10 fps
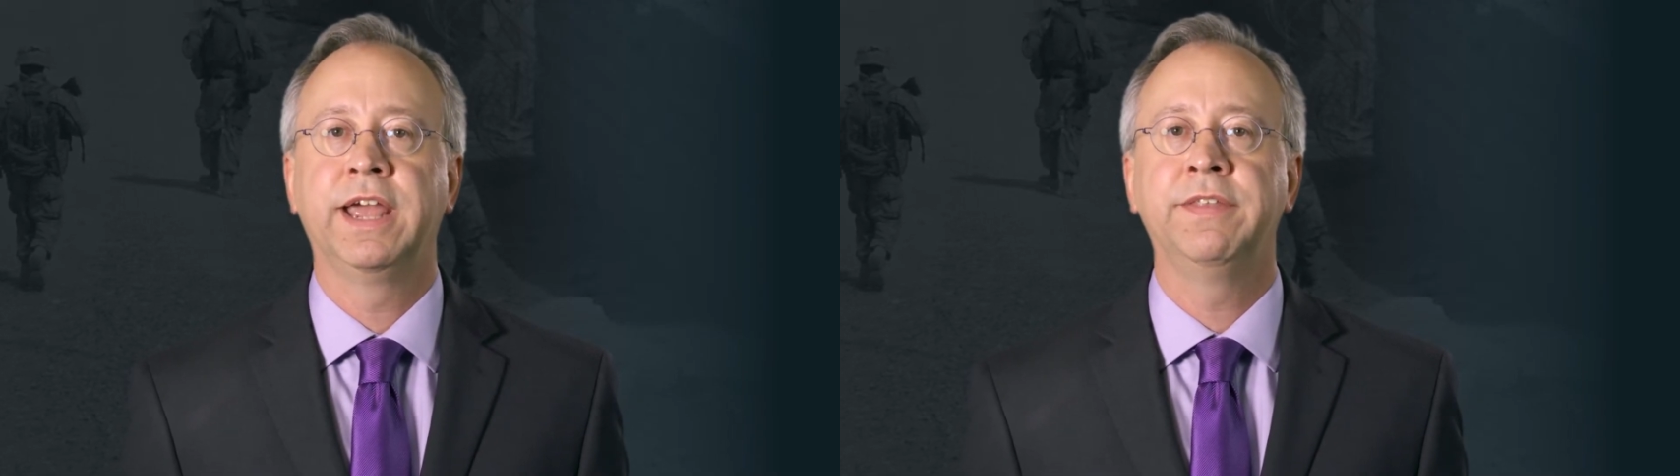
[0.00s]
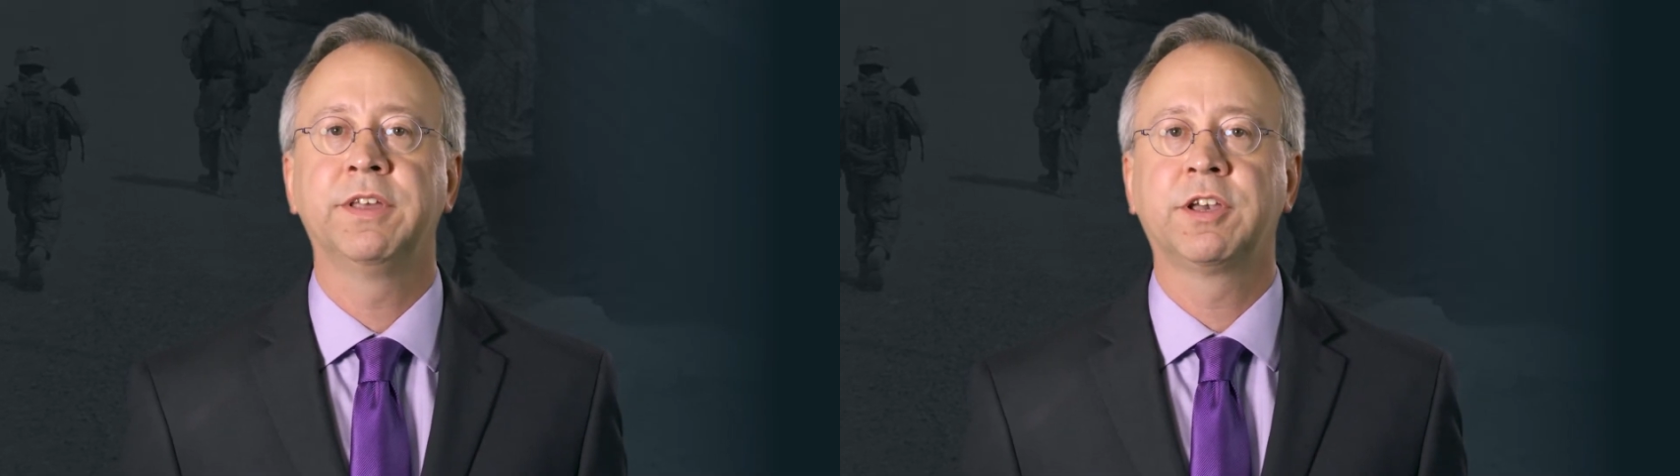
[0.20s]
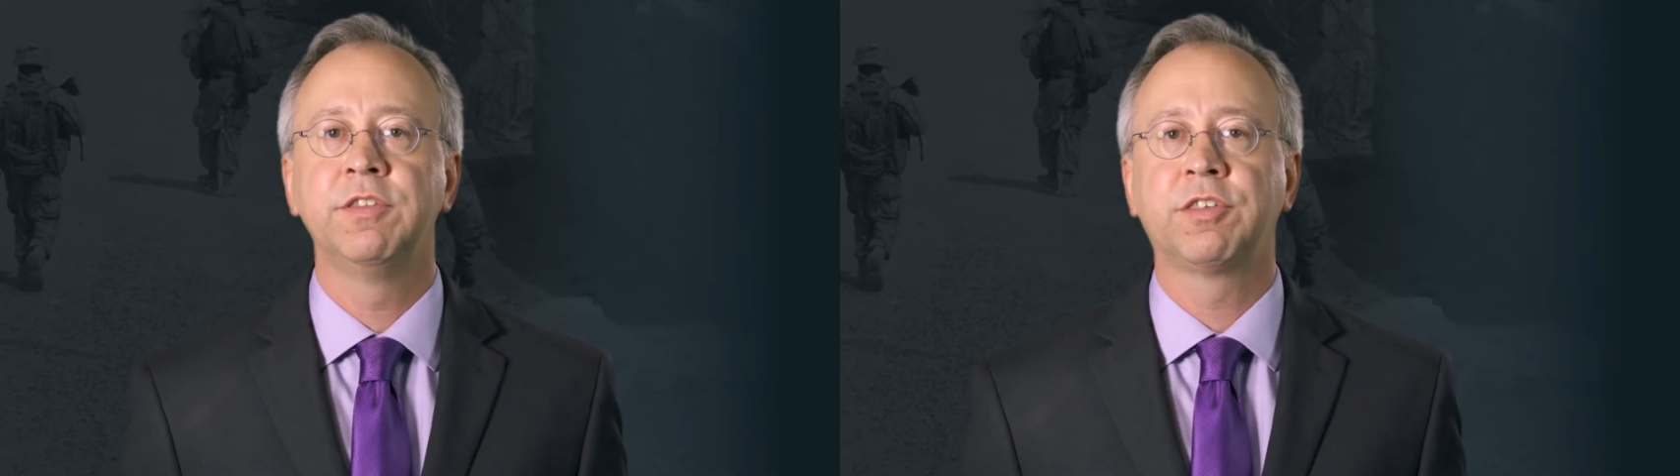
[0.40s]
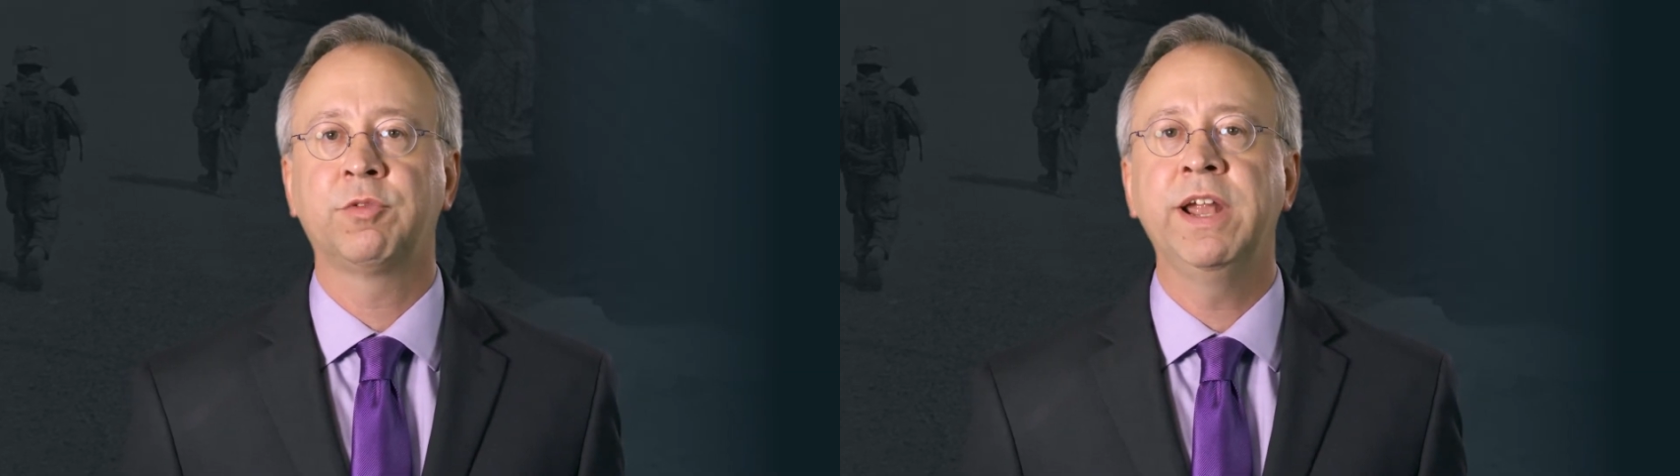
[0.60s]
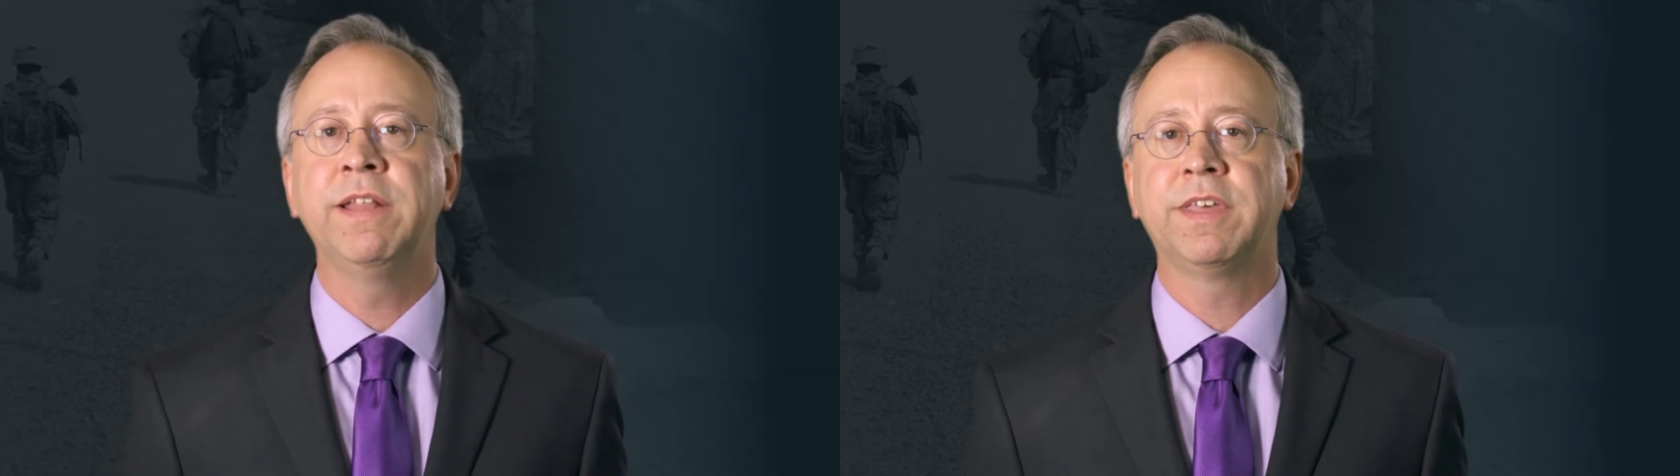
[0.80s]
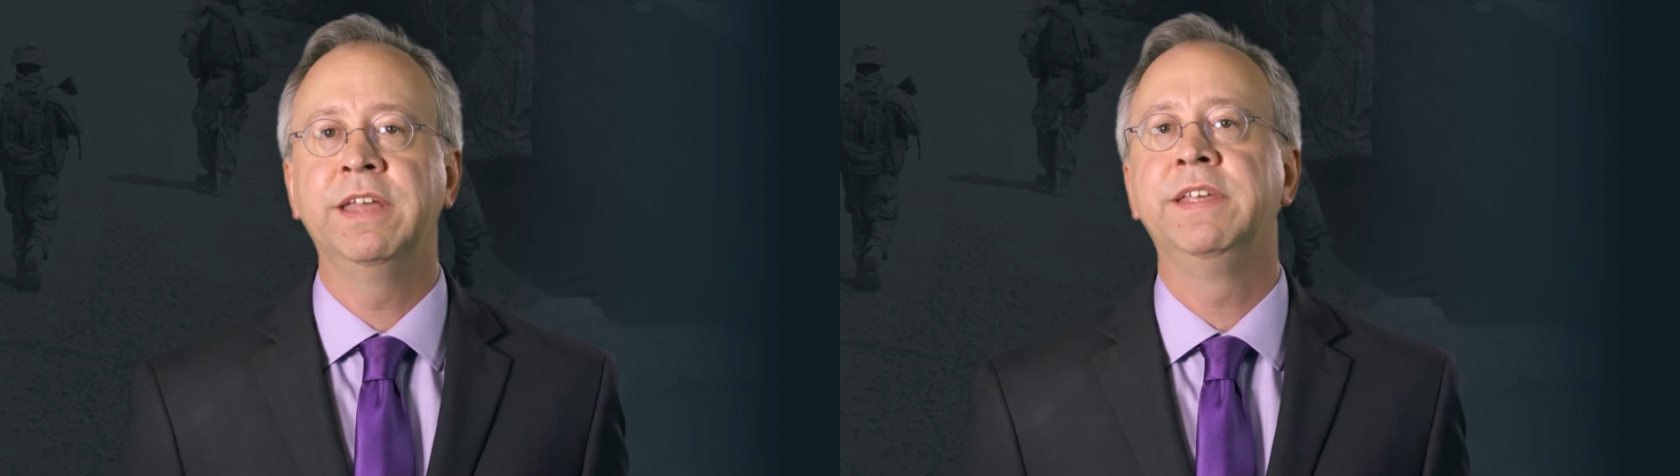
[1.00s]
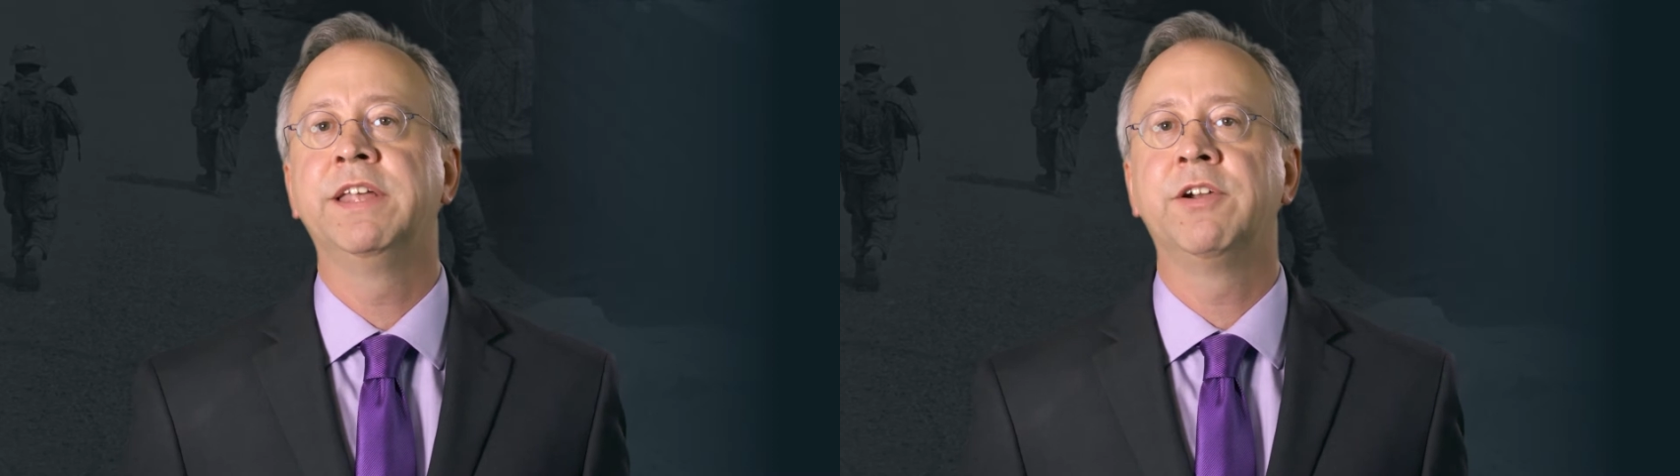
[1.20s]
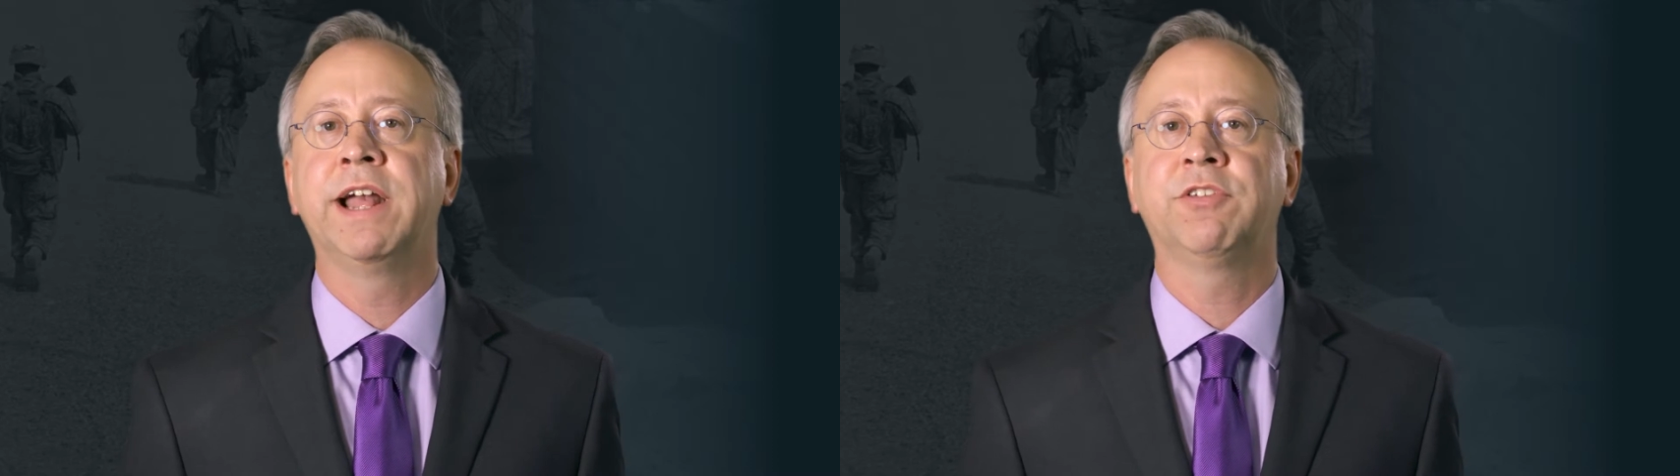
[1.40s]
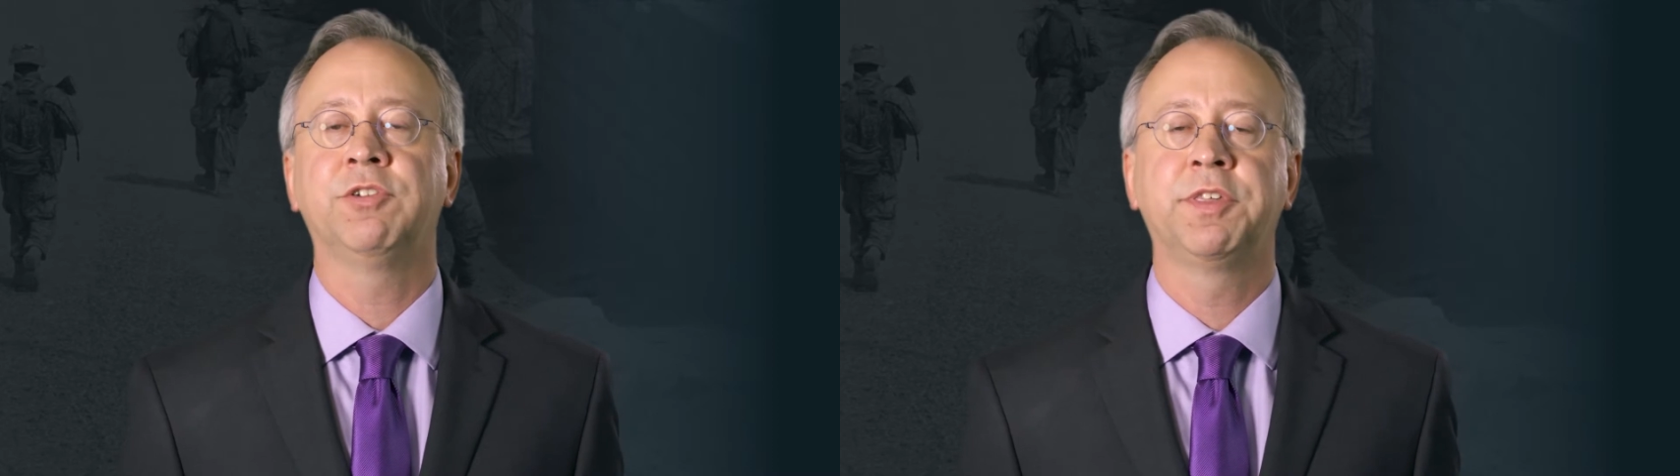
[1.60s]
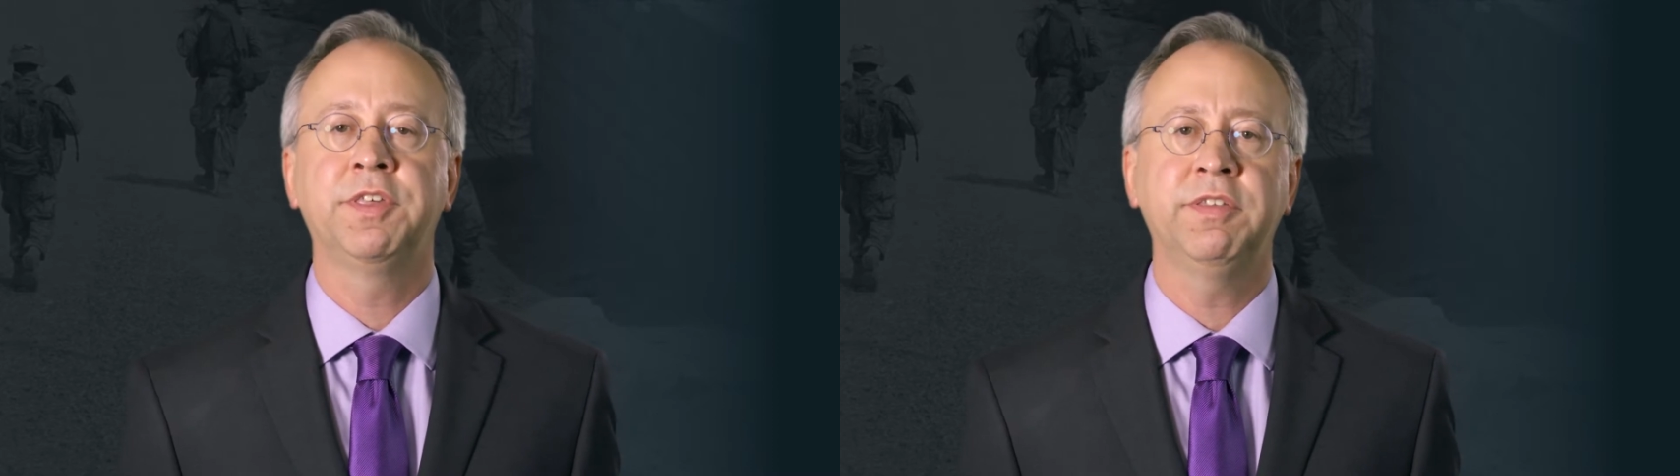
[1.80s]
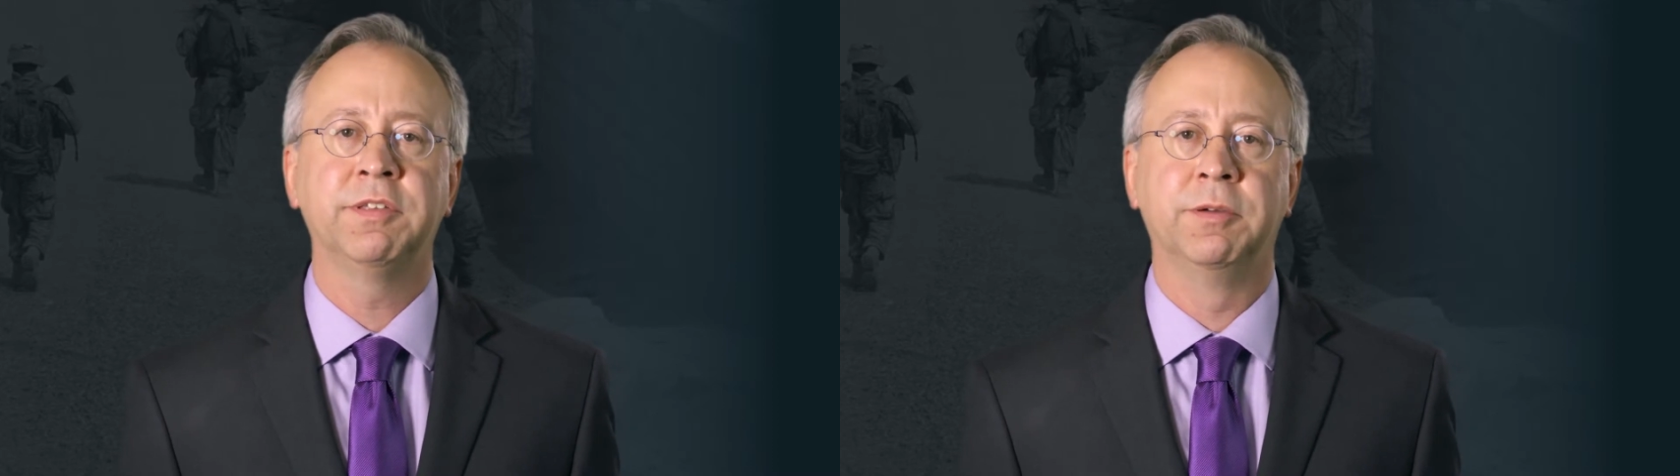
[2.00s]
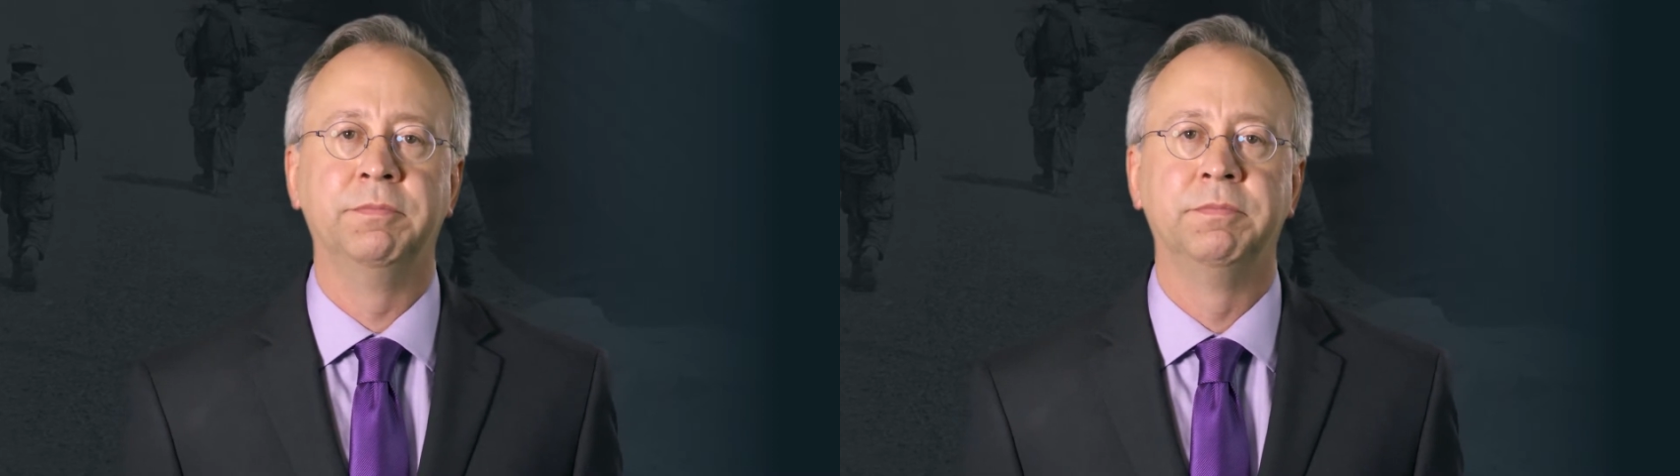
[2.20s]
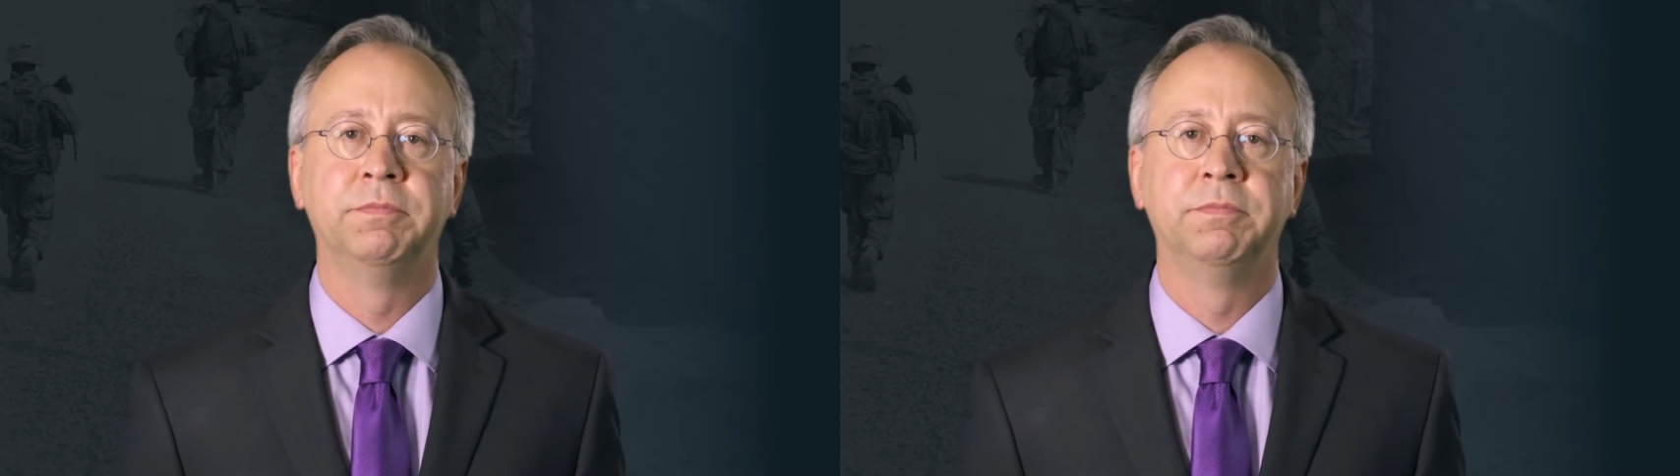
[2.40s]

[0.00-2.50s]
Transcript: and the constraints in the international system.